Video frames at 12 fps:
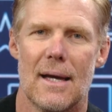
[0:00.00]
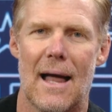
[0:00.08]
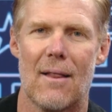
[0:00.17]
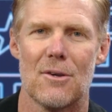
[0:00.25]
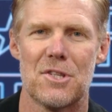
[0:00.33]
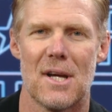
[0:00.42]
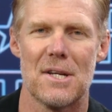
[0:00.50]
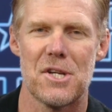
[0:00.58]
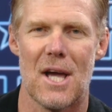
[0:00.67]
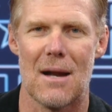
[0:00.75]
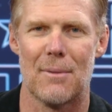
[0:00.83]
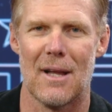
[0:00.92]
Hello,
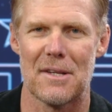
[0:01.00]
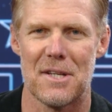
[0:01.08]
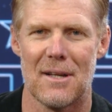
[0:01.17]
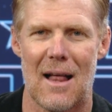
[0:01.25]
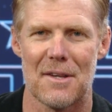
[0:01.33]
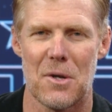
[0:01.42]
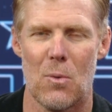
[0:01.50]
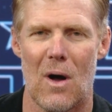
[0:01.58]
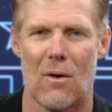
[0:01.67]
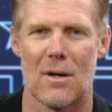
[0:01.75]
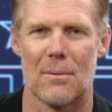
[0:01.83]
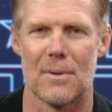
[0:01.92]
sunshine. I'm Alexi Lalas, and
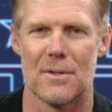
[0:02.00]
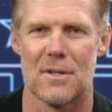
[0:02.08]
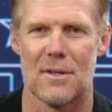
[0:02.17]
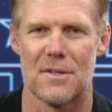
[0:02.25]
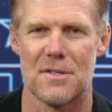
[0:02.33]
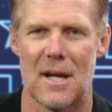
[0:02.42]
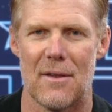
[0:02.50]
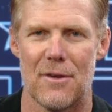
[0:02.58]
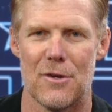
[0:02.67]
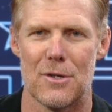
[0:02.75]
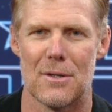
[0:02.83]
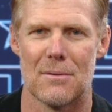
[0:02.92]
welcome to the State of the
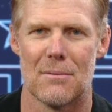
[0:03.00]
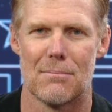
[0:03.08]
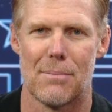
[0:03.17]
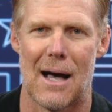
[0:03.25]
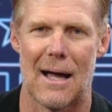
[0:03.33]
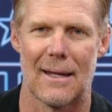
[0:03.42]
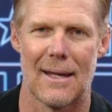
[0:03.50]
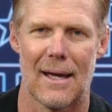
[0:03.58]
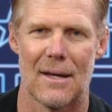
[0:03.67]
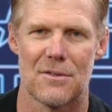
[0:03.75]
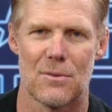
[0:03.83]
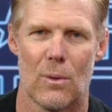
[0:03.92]
Union
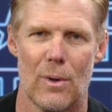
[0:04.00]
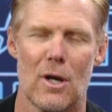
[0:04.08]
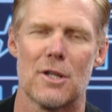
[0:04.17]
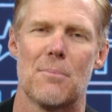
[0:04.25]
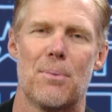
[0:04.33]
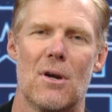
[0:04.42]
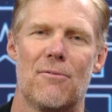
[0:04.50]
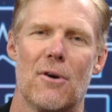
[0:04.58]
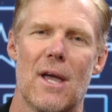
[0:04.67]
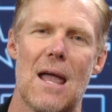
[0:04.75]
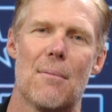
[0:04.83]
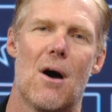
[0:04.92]
podcast, where we look at the beautiful
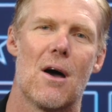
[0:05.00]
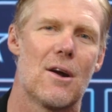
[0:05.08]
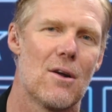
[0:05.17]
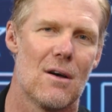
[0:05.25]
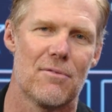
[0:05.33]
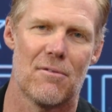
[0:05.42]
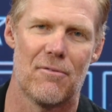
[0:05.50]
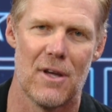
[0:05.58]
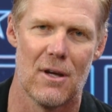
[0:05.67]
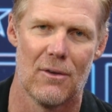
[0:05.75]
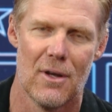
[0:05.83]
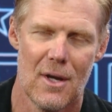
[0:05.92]
game on and off the
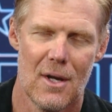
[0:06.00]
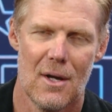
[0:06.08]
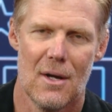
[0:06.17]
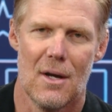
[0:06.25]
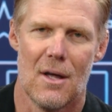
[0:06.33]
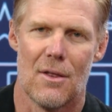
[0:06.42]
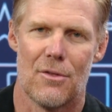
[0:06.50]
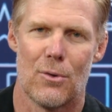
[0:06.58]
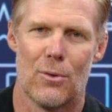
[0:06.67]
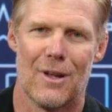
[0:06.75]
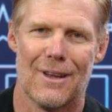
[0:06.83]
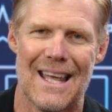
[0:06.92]
field
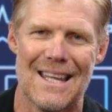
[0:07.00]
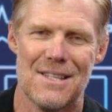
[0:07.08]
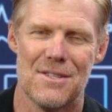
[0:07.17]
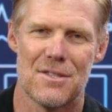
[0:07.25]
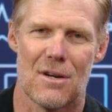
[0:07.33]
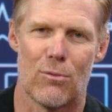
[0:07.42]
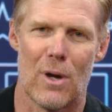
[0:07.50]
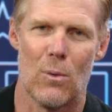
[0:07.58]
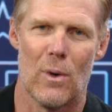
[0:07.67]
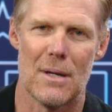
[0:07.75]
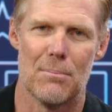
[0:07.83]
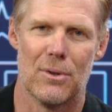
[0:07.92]
through the lens of red,
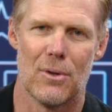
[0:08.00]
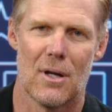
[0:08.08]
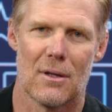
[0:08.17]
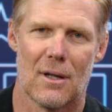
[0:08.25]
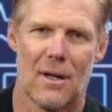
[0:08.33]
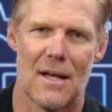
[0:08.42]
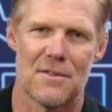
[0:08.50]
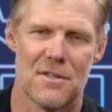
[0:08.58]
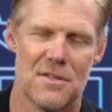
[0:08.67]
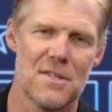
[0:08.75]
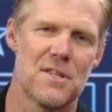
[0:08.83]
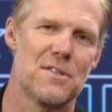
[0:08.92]
white, and blue-colored
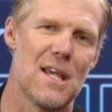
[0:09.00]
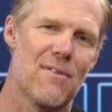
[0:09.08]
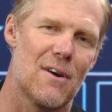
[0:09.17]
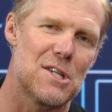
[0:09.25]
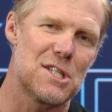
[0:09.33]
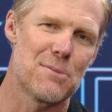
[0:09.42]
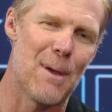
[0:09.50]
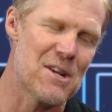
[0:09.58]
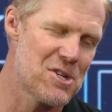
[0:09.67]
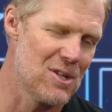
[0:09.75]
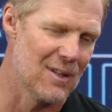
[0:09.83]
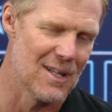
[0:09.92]
glasses. This is a very
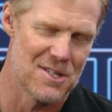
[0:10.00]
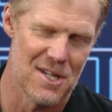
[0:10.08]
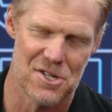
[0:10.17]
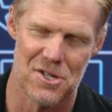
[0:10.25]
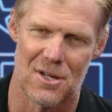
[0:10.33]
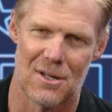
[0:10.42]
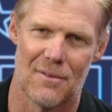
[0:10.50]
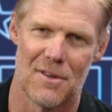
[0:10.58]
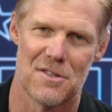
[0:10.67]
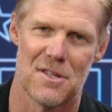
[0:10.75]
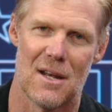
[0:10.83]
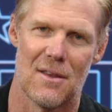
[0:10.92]
special edition of the
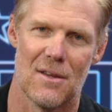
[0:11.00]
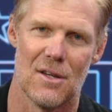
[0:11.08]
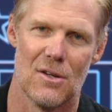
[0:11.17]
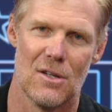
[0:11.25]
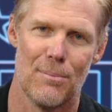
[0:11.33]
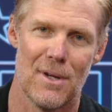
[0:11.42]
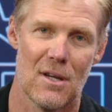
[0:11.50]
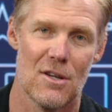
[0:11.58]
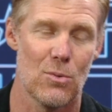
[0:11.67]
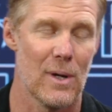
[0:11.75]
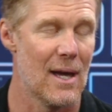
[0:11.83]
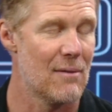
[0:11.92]
State of the Union
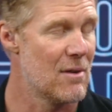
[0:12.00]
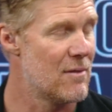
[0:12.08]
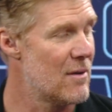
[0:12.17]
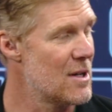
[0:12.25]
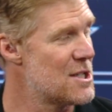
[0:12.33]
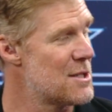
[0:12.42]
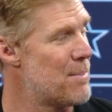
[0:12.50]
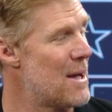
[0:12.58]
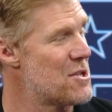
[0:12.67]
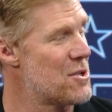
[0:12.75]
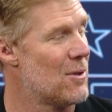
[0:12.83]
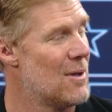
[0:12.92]
because we have a very
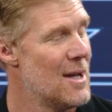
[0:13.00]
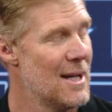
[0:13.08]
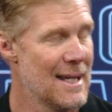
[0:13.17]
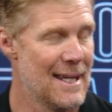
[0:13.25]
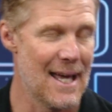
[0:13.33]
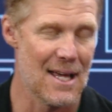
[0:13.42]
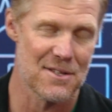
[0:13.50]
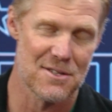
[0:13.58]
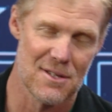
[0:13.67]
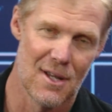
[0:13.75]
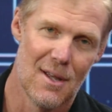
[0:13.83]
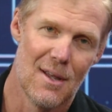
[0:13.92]
special
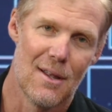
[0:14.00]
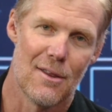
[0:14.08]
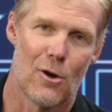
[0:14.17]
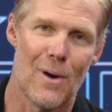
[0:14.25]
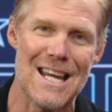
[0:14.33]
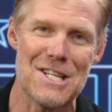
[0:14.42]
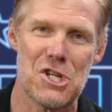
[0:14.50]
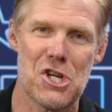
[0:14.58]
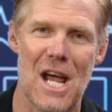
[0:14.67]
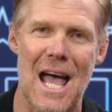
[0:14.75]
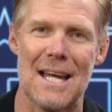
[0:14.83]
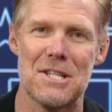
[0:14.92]
guest, the great
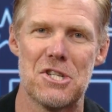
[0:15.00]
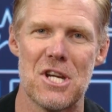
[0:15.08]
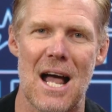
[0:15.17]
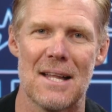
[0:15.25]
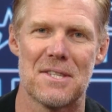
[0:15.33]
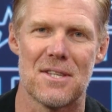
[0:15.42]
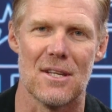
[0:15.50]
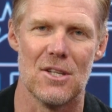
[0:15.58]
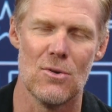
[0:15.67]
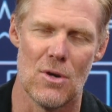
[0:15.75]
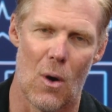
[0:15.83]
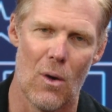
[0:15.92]
Chad Johnson.
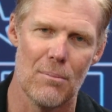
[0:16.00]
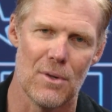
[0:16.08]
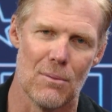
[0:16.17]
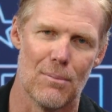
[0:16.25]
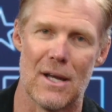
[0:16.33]
You know him. You might